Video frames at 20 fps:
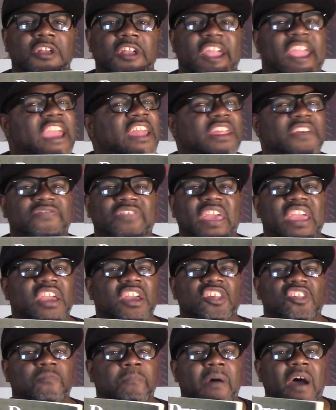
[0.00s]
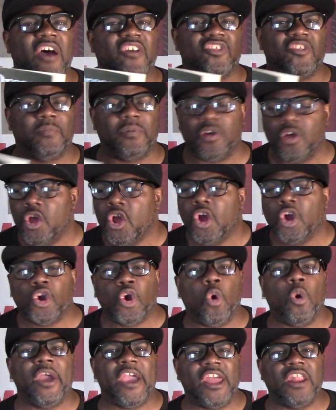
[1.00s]
Anything is possible.
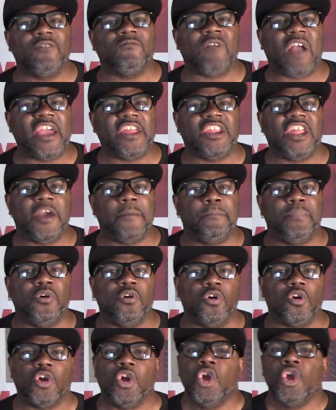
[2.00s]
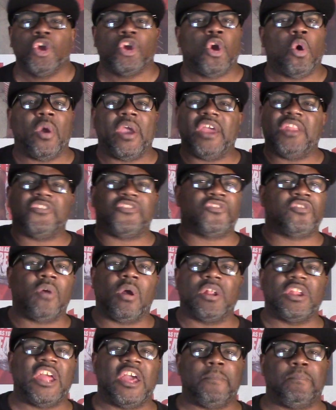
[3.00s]
Go ahead and write that book. Go ahead and
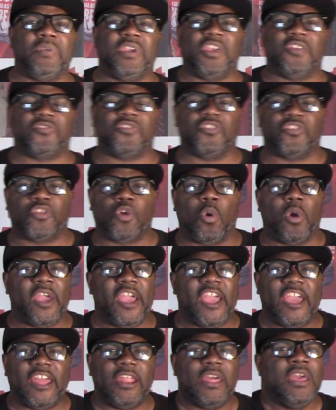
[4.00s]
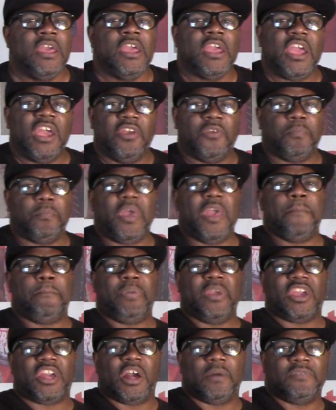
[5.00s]
start that business. Go ahead and, and
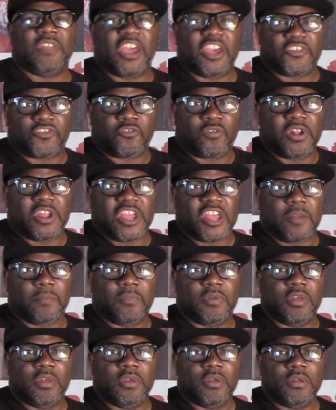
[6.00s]
pick up that dream.